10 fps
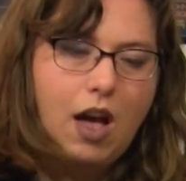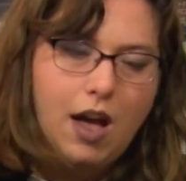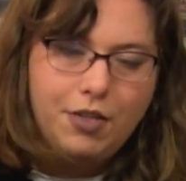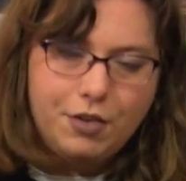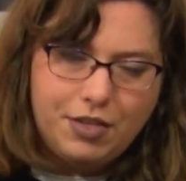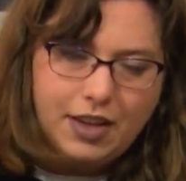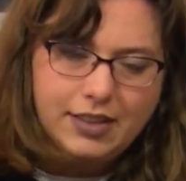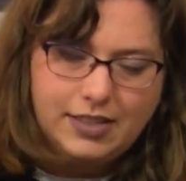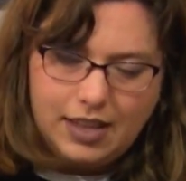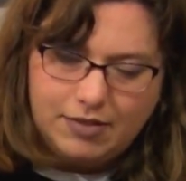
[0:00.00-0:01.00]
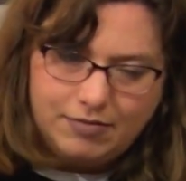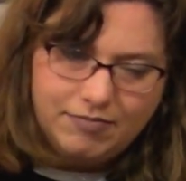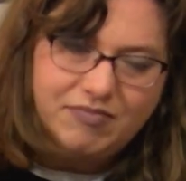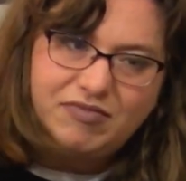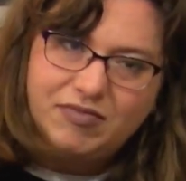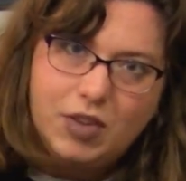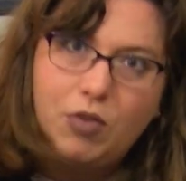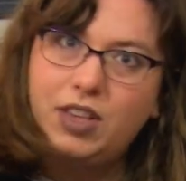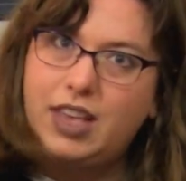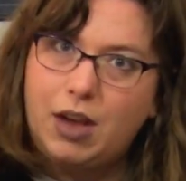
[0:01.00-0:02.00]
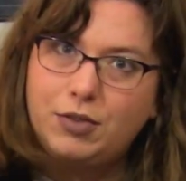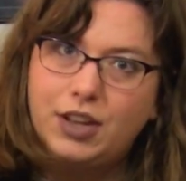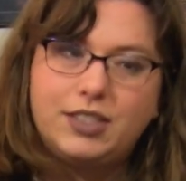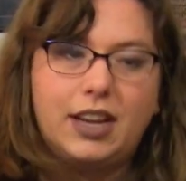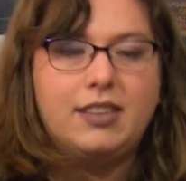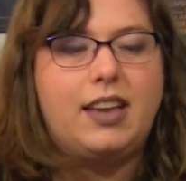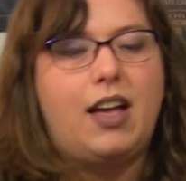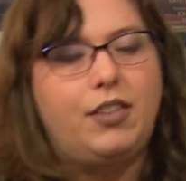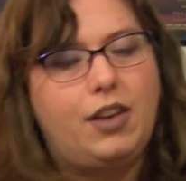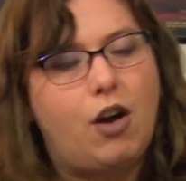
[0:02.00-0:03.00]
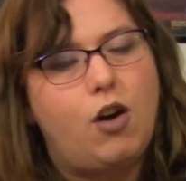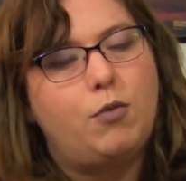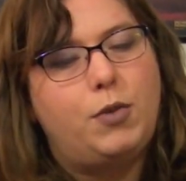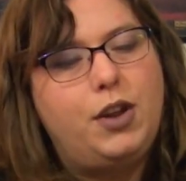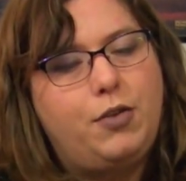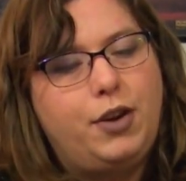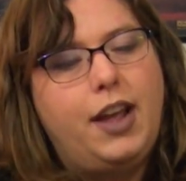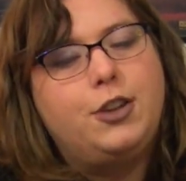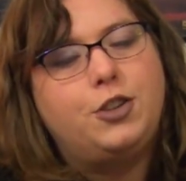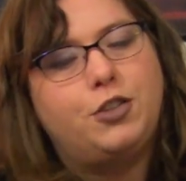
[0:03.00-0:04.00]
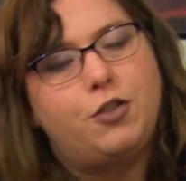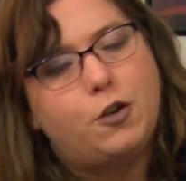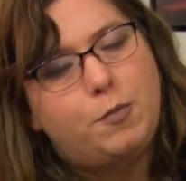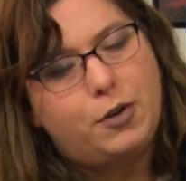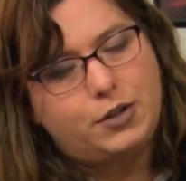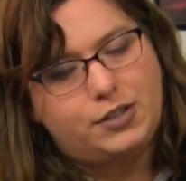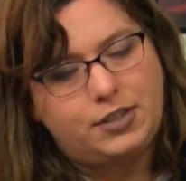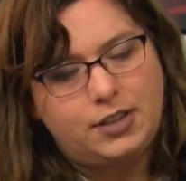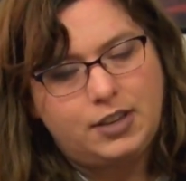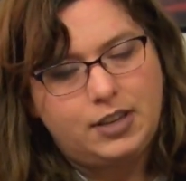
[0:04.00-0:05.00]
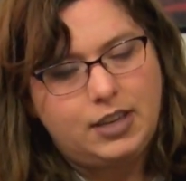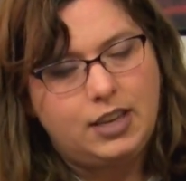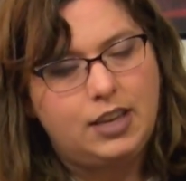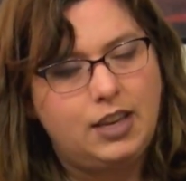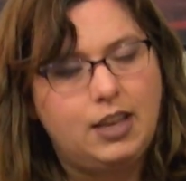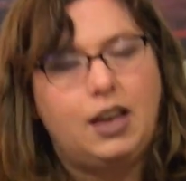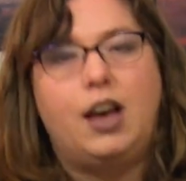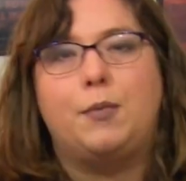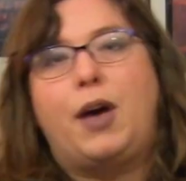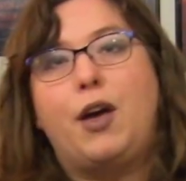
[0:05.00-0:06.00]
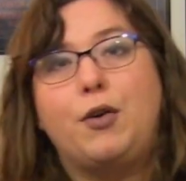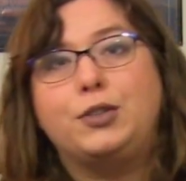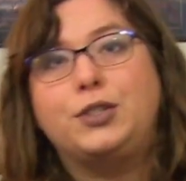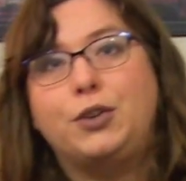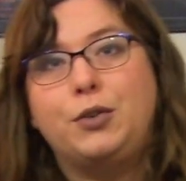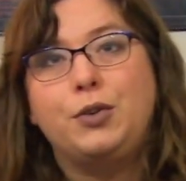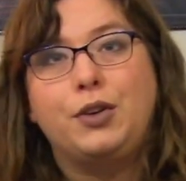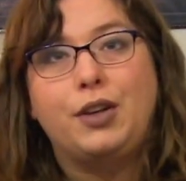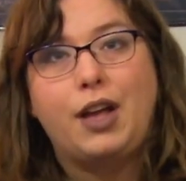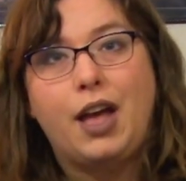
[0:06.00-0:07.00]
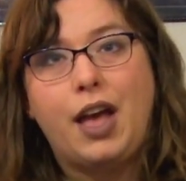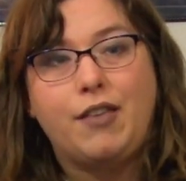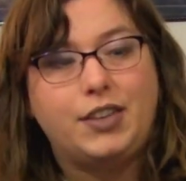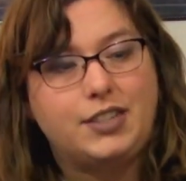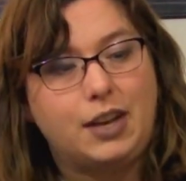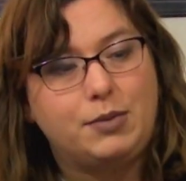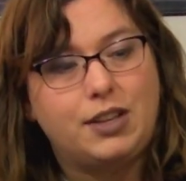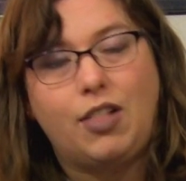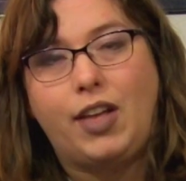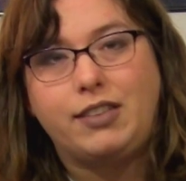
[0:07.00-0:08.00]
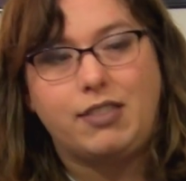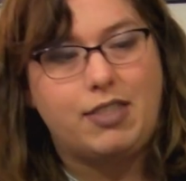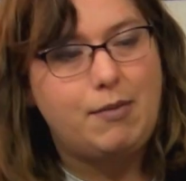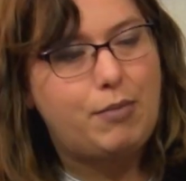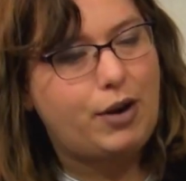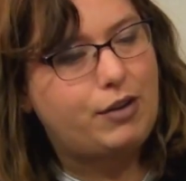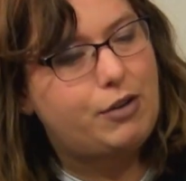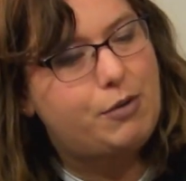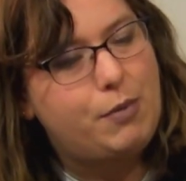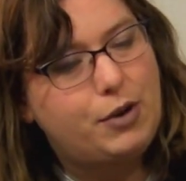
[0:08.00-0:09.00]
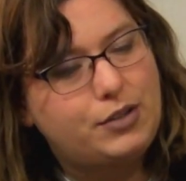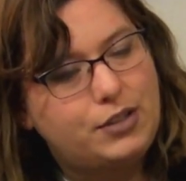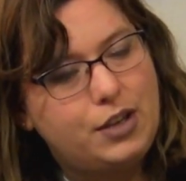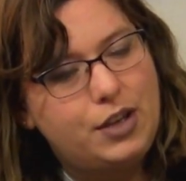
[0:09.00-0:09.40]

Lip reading: Other things that only count on technicality are recreation cookbooks. I also have at times collected theme park cookbooks,